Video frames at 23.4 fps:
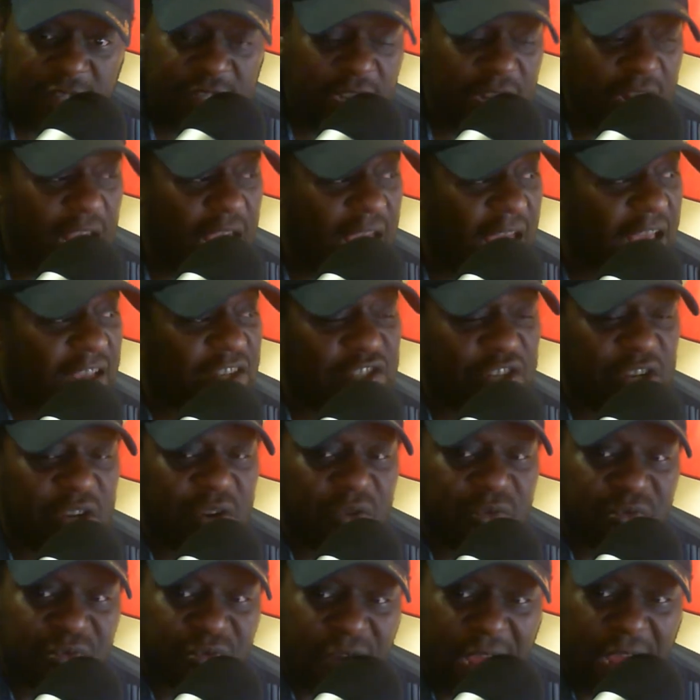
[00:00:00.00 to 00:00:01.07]
I actually
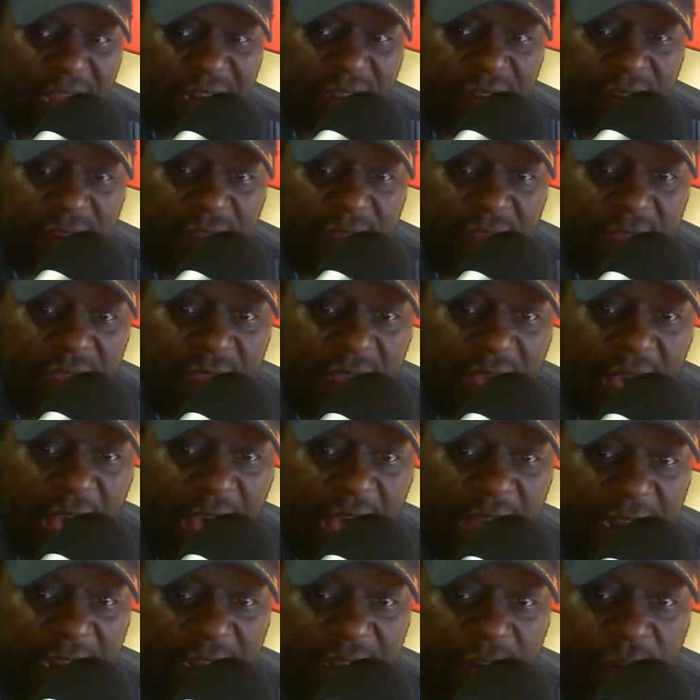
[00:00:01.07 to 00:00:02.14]
read it,
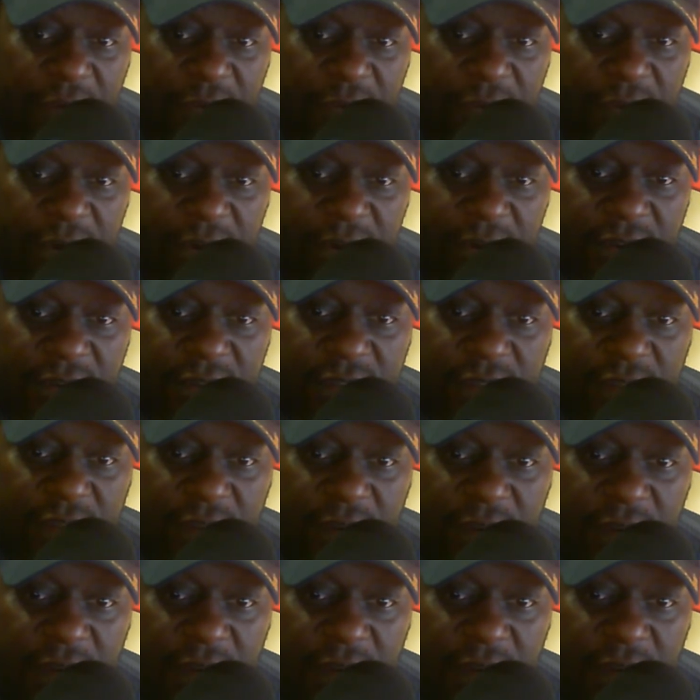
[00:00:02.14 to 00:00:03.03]
I didn't know there was